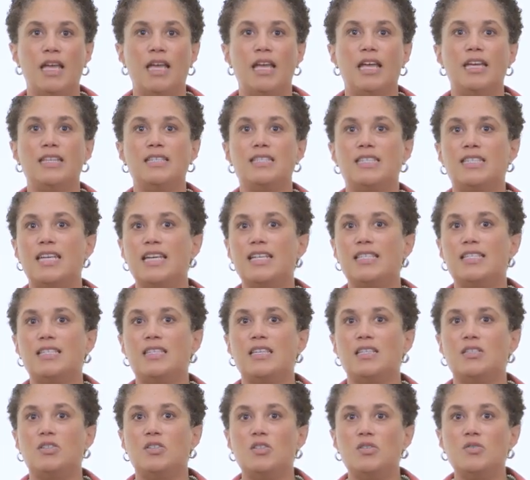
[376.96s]
In states
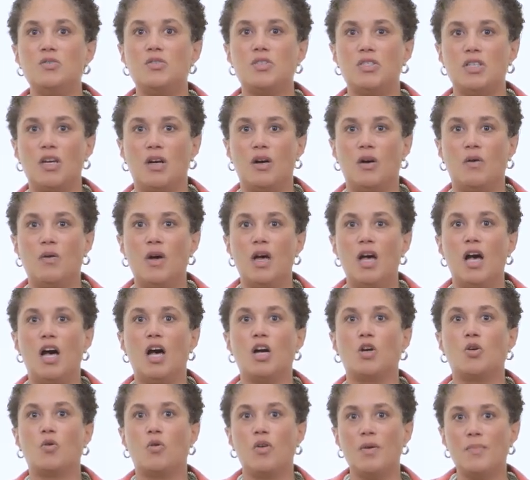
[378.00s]
that do so,
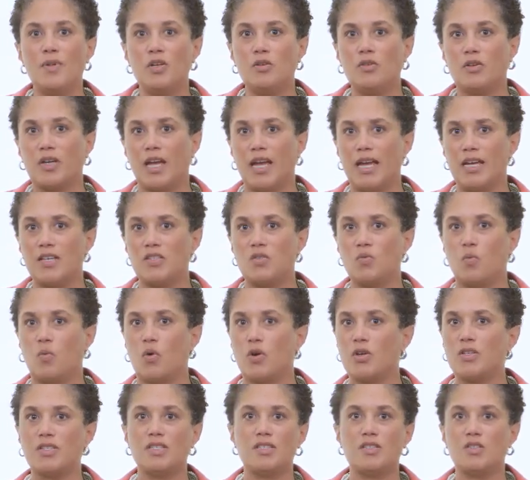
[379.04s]
a criminal case
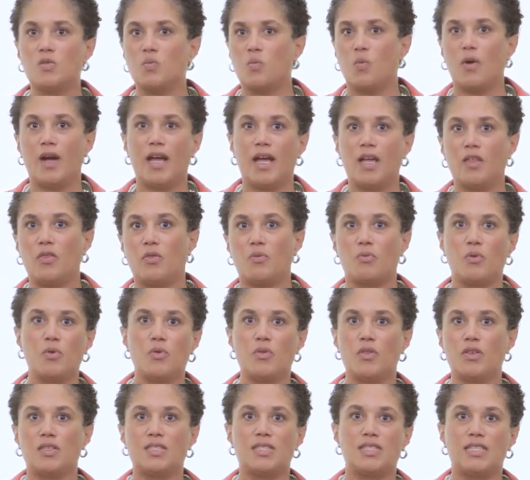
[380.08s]
works its way
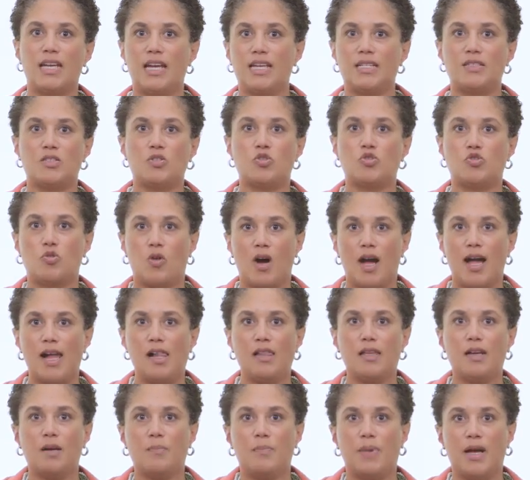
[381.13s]
through the state's
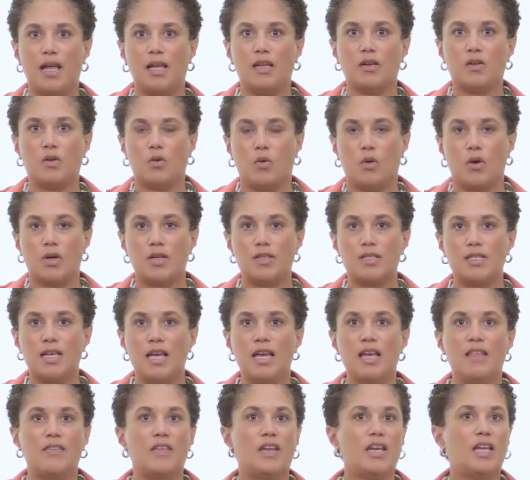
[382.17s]
trial and appellate courts
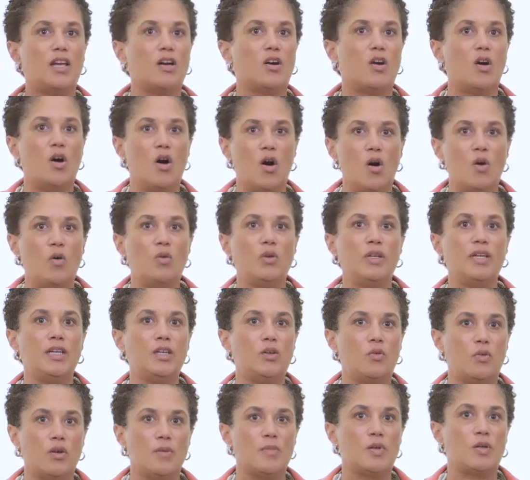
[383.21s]
that hear only
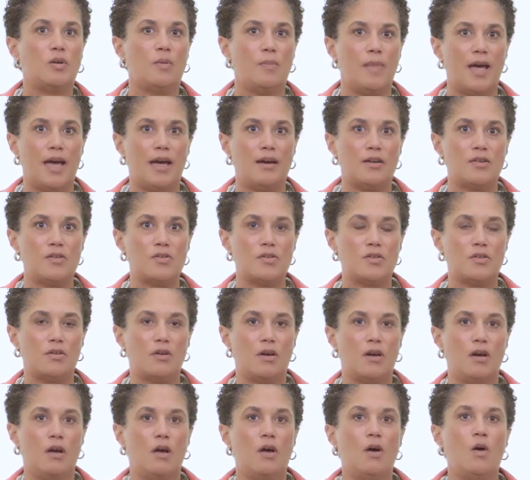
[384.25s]
criminal matters,
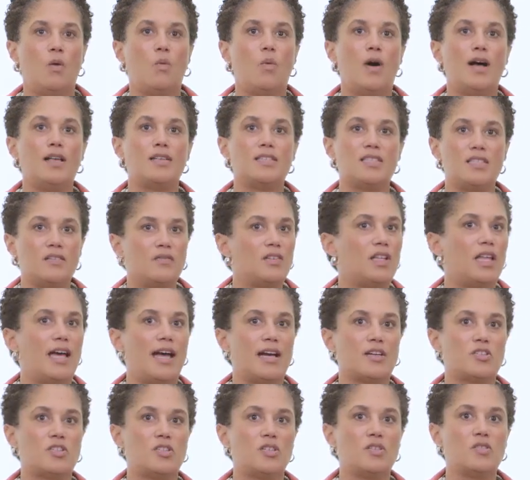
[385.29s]
while civil
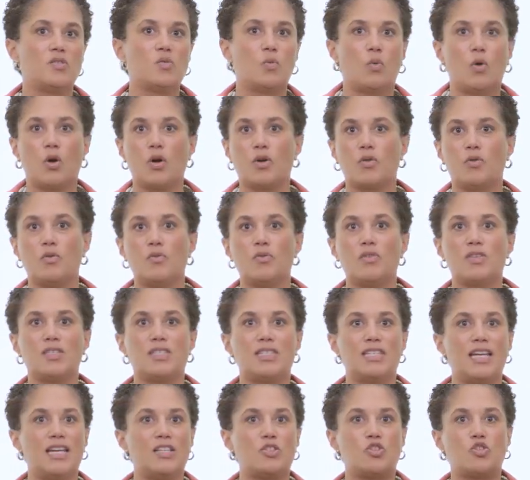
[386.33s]
actions work through the
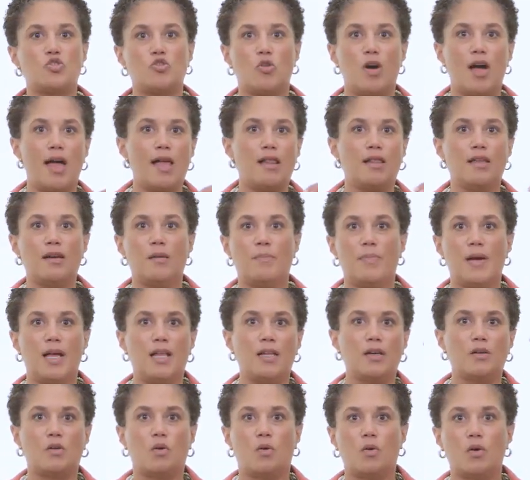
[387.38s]
state's trial and
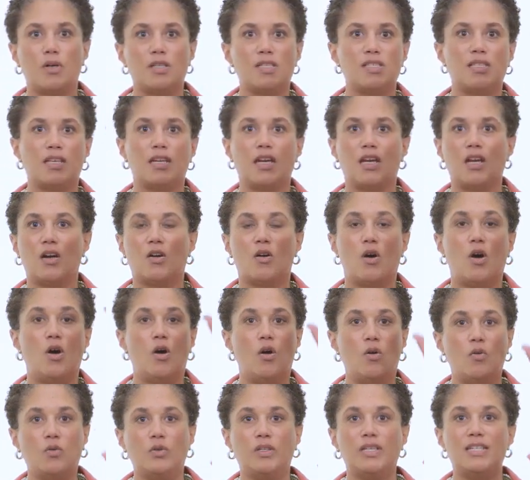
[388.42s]
appellate courts that hear
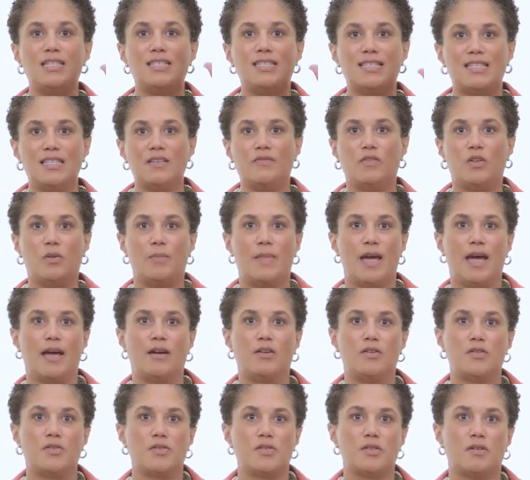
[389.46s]
only civil
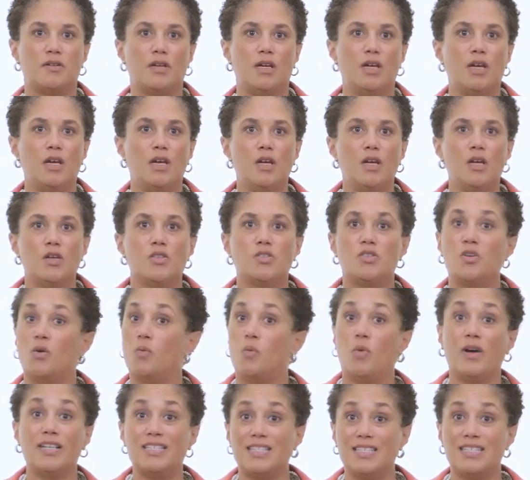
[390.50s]
matters. So
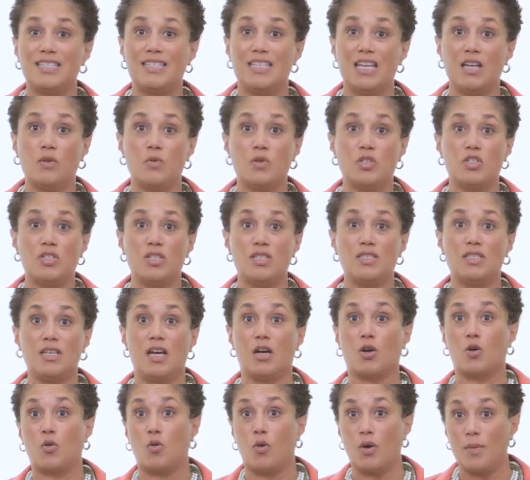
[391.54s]
what distinguishes
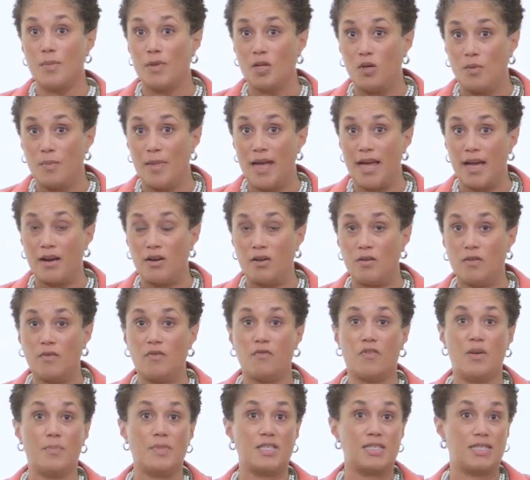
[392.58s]
a criminal matter
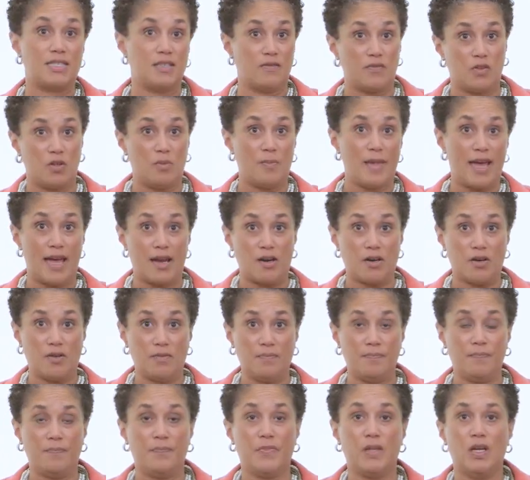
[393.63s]
from a civil
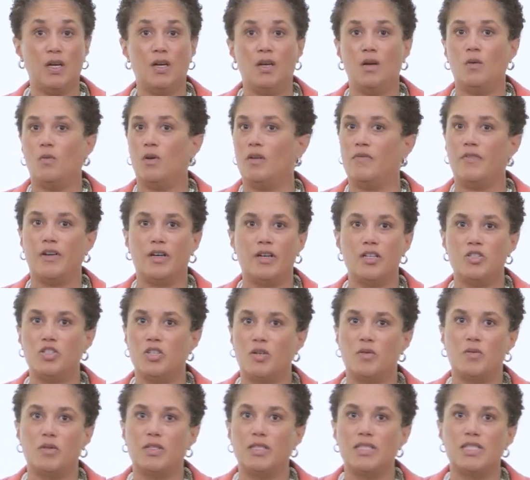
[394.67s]
matter? Well, very
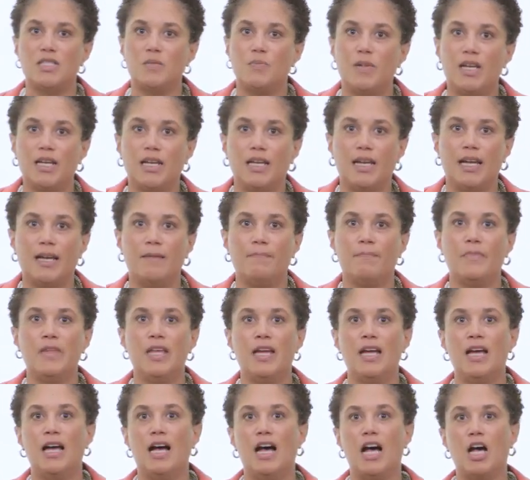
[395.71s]
generally speaking,
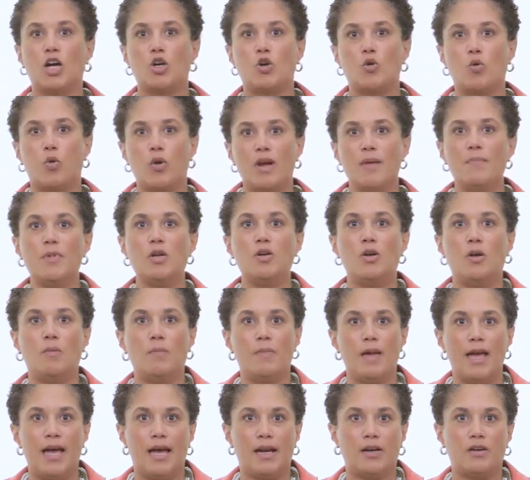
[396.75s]
a criminal
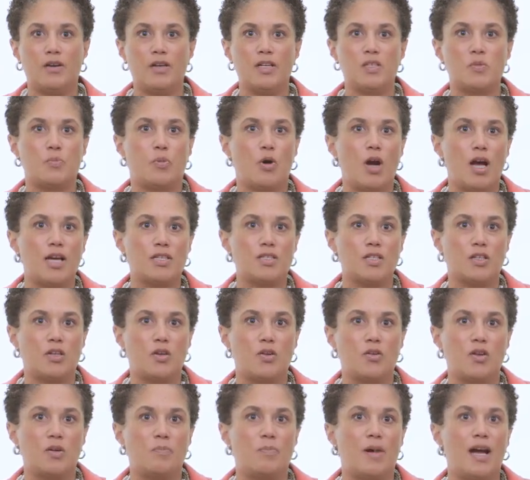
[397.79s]
matter is
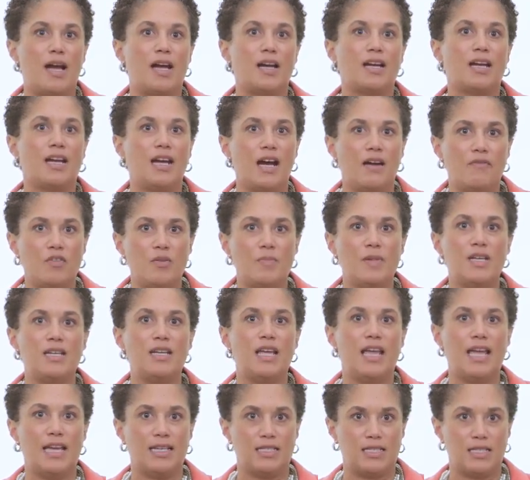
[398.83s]
prosecuted by a
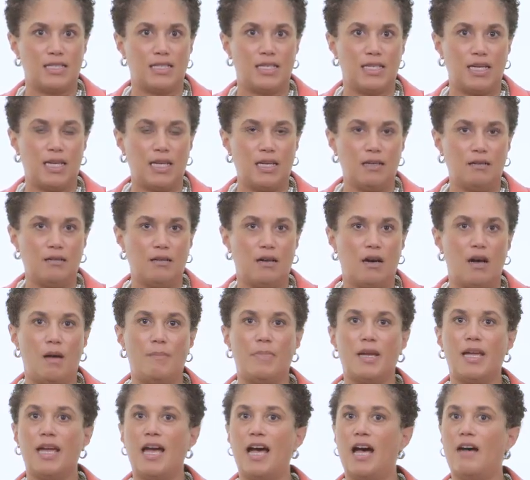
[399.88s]
government entity on
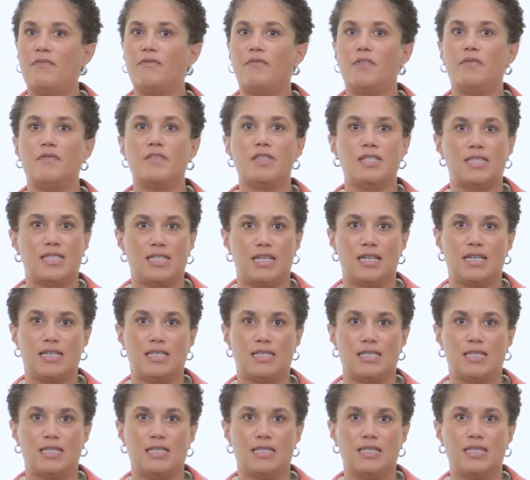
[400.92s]
behalf of its
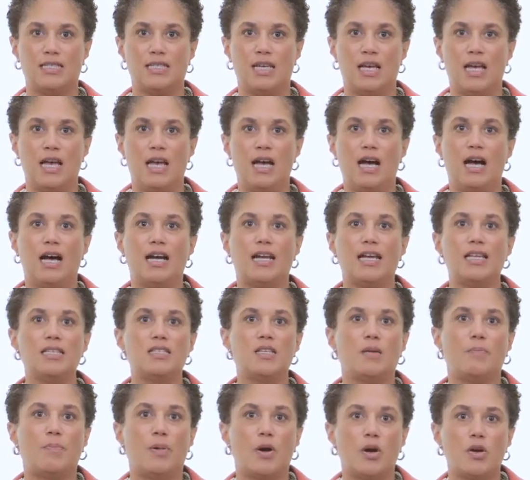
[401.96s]
citizens
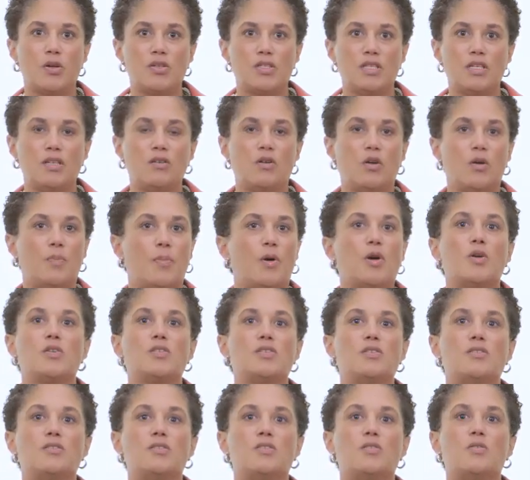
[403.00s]
against a person or
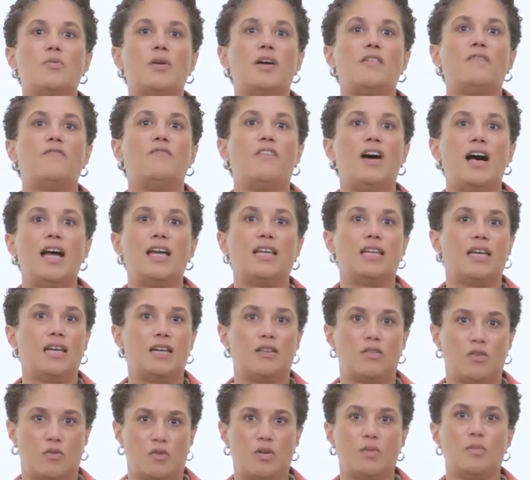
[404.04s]
persons who have
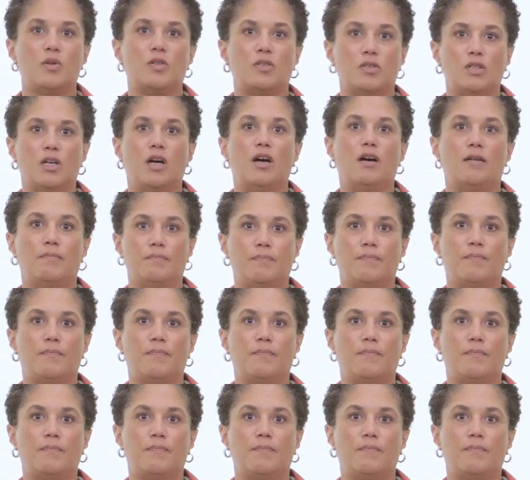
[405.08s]
violated the criminal law.